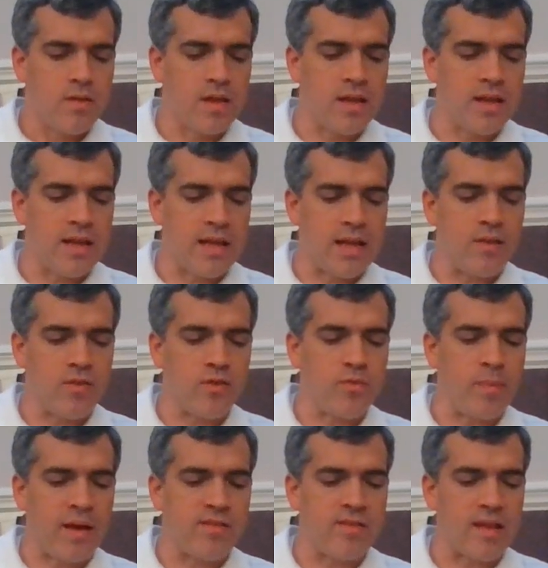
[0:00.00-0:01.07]
Then it ends
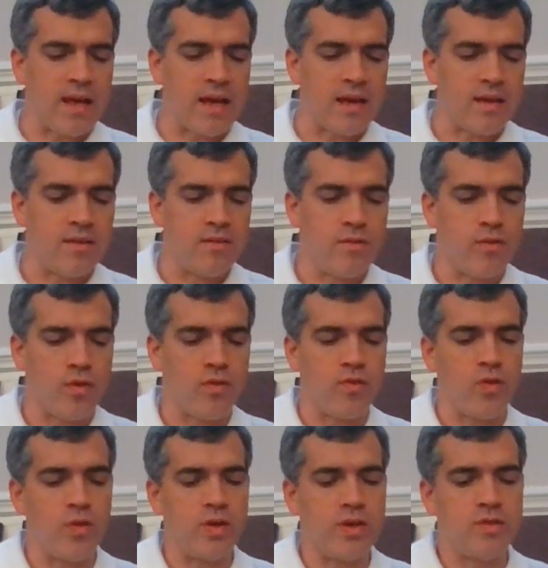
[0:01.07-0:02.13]
by saying,
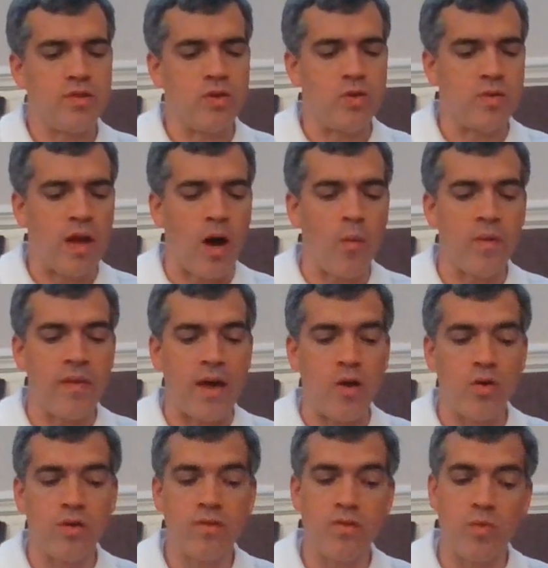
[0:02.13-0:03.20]
verse 32 Now, when they
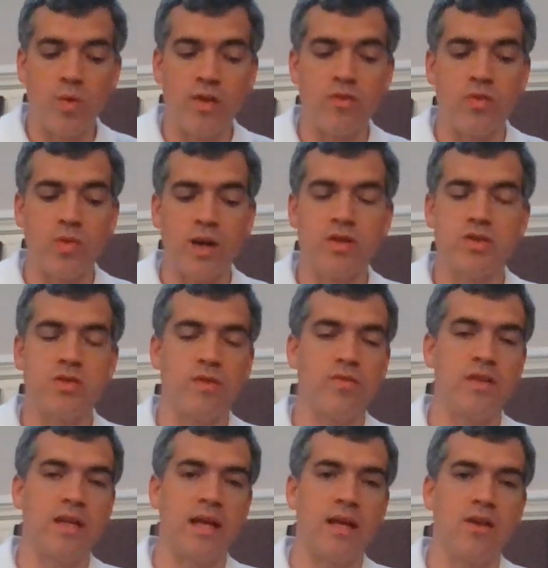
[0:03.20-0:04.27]
heard of the resurrection of
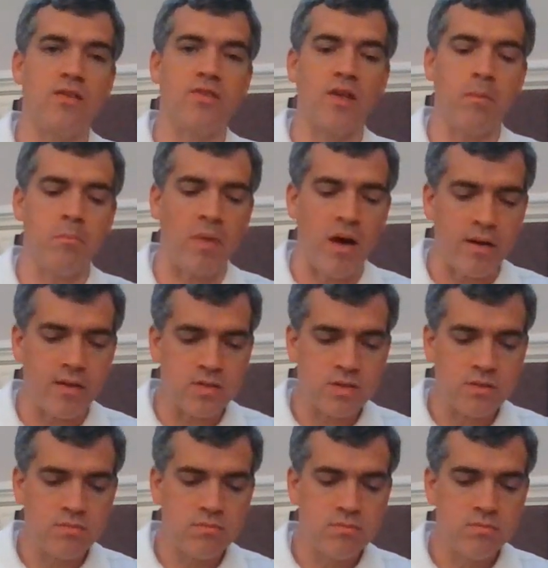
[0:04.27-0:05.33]
the dead, some
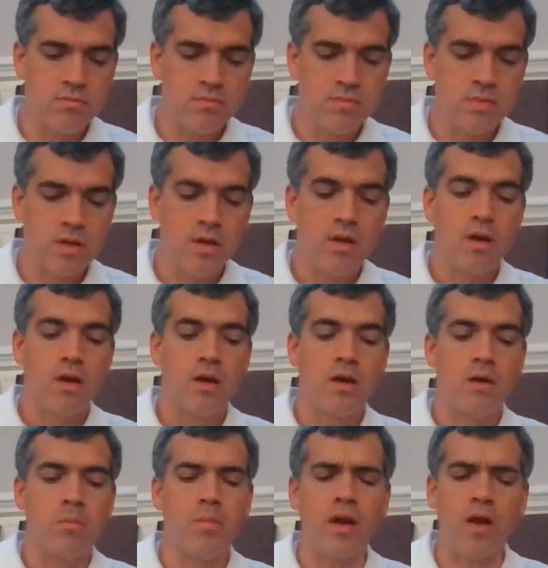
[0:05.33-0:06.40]
mocked
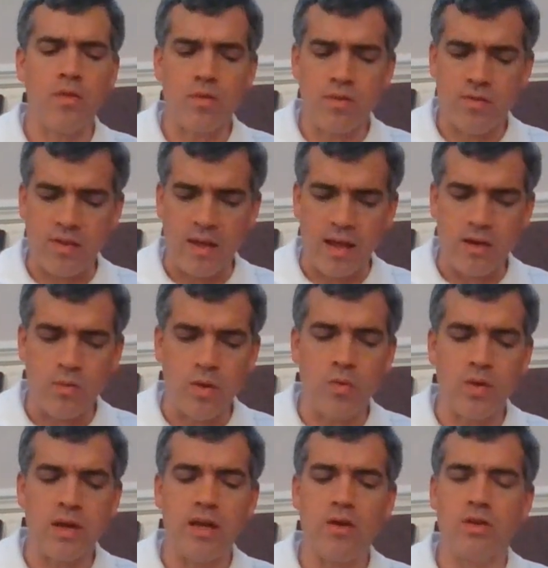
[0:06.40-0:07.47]
but others said, We
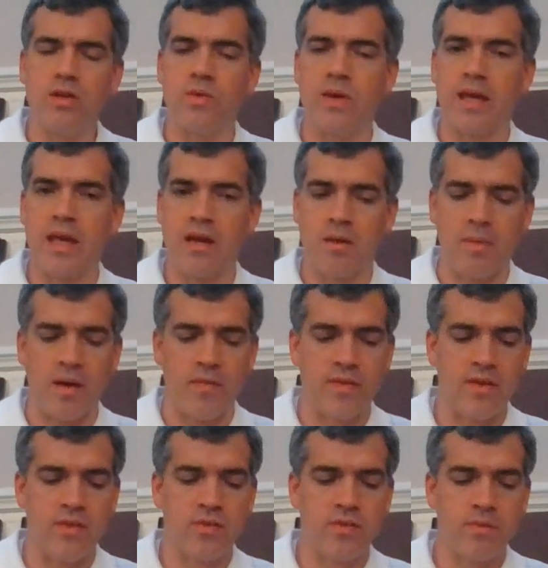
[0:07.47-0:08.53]
will hear you again about
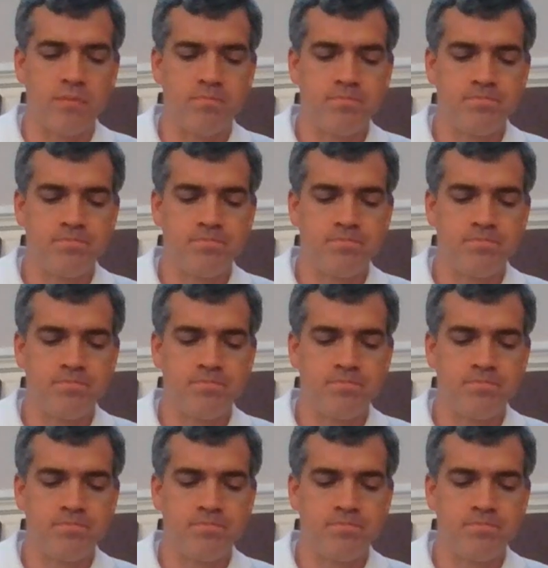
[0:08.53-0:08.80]
this.